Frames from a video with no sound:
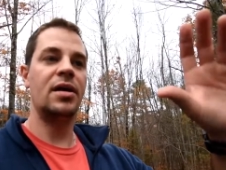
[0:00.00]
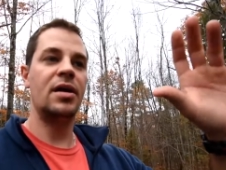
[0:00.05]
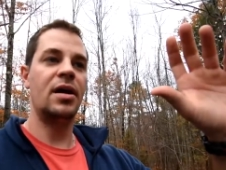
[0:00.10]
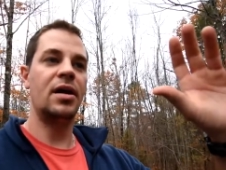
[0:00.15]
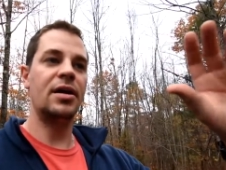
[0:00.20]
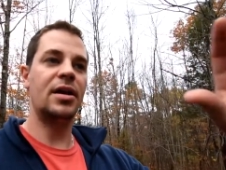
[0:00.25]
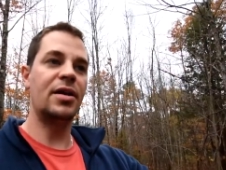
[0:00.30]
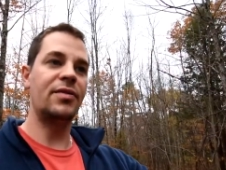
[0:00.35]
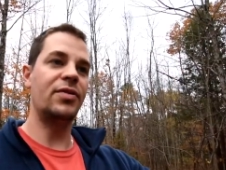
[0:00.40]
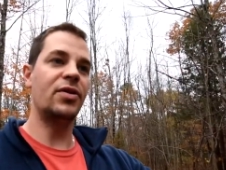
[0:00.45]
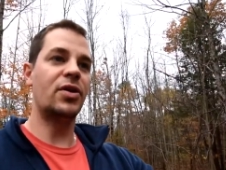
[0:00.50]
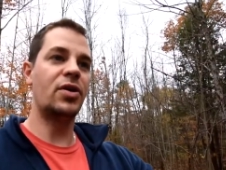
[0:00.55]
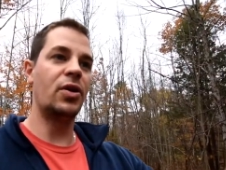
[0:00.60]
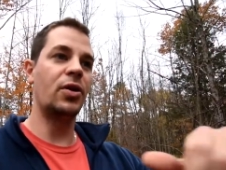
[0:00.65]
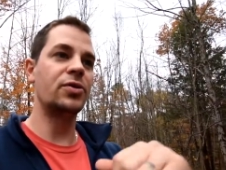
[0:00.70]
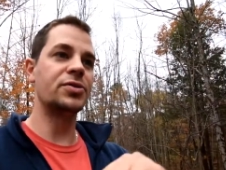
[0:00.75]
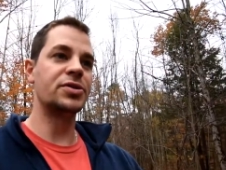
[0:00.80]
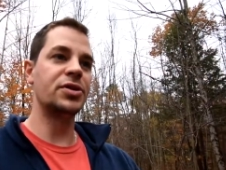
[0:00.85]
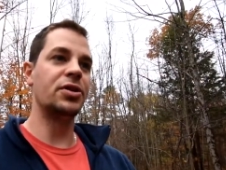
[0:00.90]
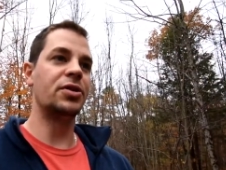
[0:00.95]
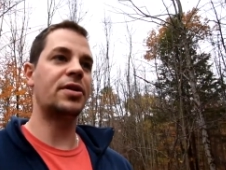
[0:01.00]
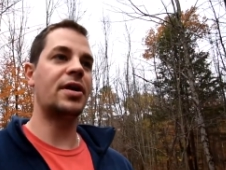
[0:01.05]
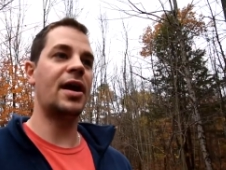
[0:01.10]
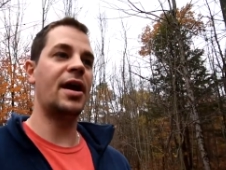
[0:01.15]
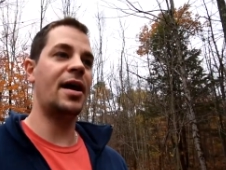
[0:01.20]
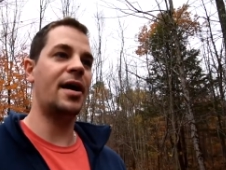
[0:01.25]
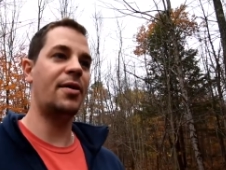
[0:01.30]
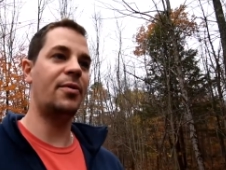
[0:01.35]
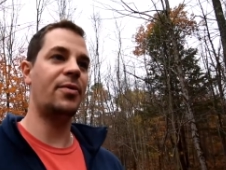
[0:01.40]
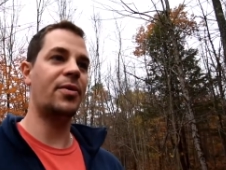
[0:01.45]
I'll give you a close look
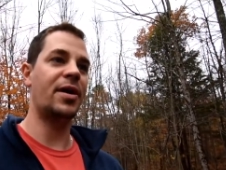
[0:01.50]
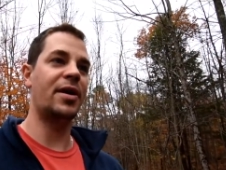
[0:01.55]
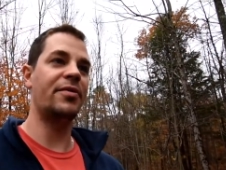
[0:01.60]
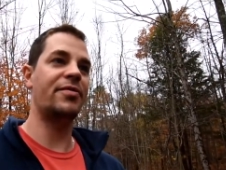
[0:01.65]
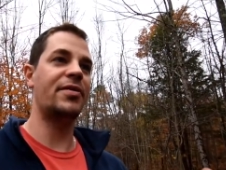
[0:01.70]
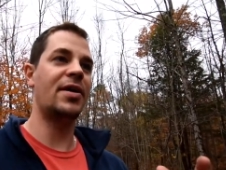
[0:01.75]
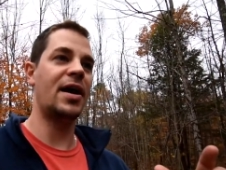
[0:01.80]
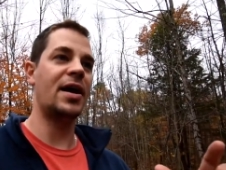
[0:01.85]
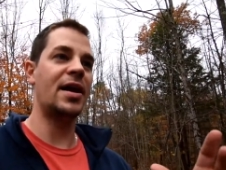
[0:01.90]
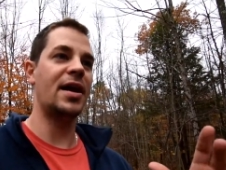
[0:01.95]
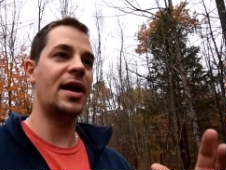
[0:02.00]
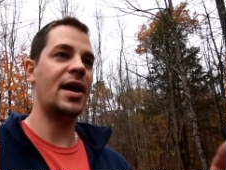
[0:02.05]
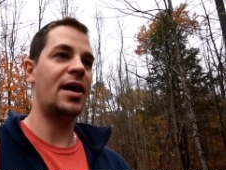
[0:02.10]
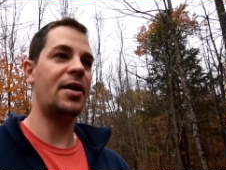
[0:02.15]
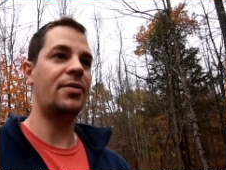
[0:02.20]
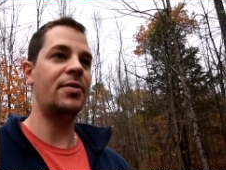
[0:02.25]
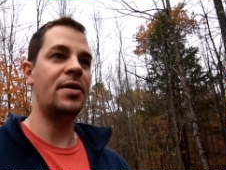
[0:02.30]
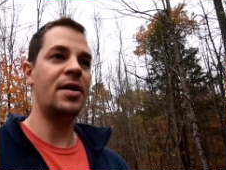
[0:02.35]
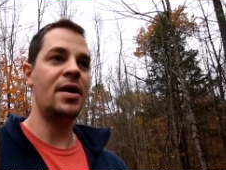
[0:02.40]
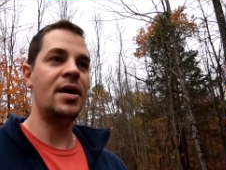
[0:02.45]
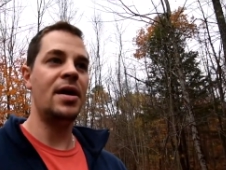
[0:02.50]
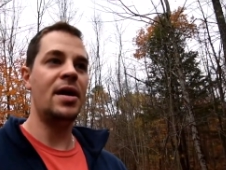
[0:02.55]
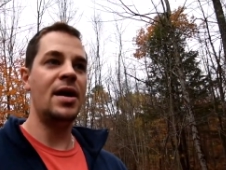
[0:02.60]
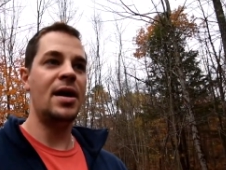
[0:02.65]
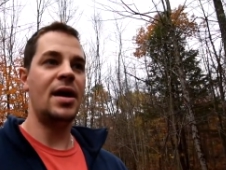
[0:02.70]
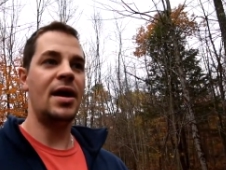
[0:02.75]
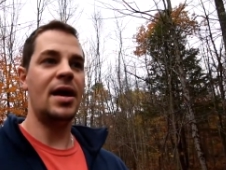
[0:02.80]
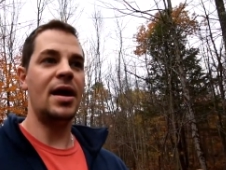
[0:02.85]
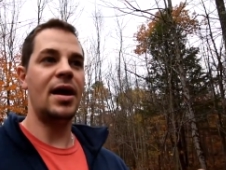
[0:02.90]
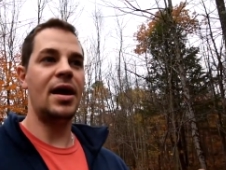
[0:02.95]
at what I've got now,
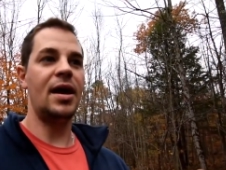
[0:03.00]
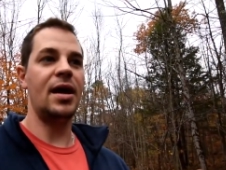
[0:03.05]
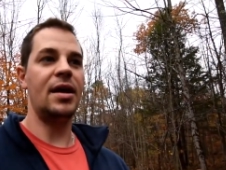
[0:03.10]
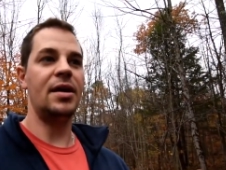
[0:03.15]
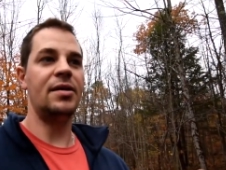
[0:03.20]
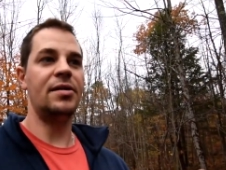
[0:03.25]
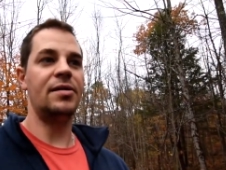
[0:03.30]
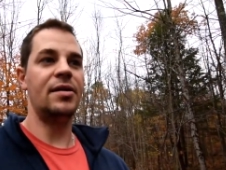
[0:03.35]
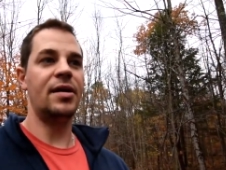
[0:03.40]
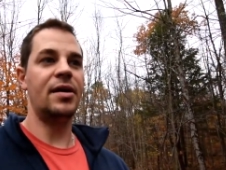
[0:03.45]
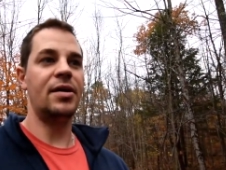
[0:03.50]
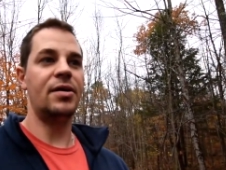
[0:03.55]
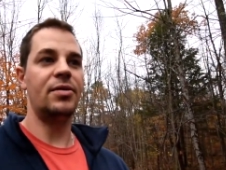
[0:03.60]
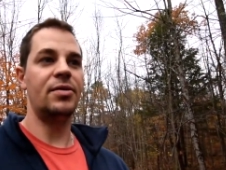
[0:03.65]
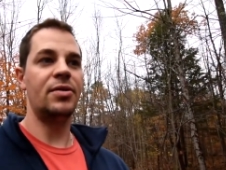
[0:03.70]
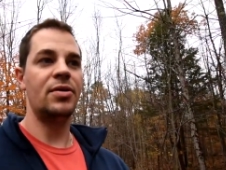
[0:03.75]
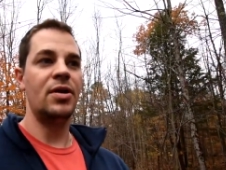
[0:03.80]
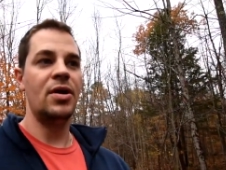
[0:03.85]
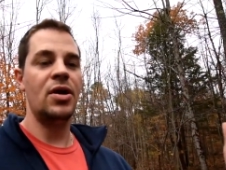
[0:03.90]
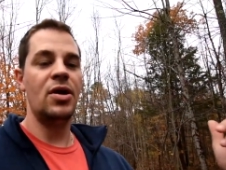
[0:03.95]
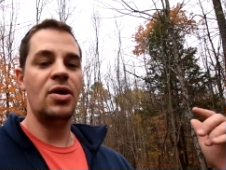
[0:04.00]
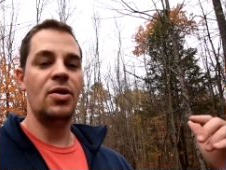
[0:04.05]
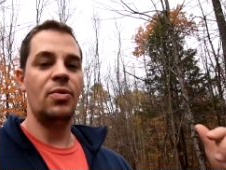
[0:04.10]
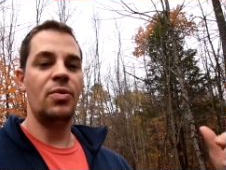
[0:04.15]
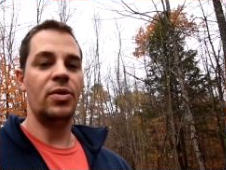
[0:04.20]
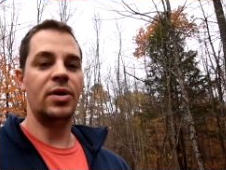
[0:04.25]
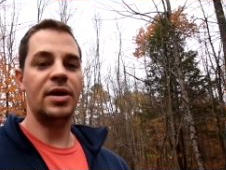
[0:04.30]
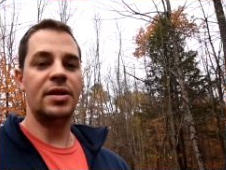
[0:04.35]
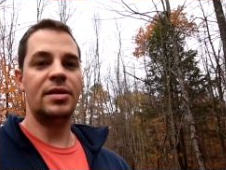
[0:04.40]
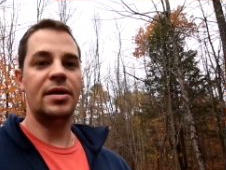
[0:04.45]
and uh,
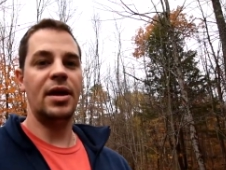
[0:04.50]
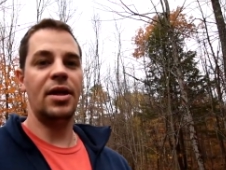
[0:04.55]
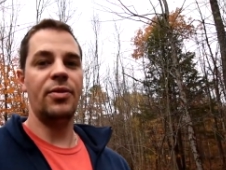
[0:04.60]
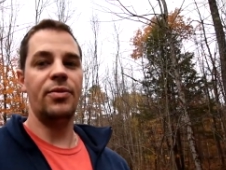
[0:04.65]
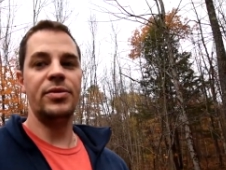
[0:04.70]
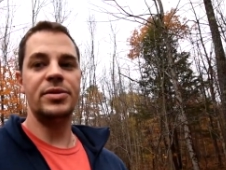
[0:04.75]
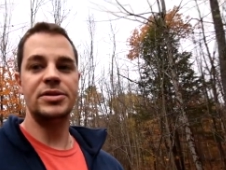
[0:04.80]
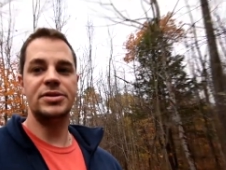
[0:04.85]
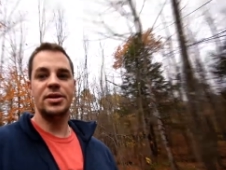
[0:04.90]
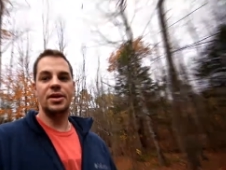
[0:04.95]
we'll get the other ones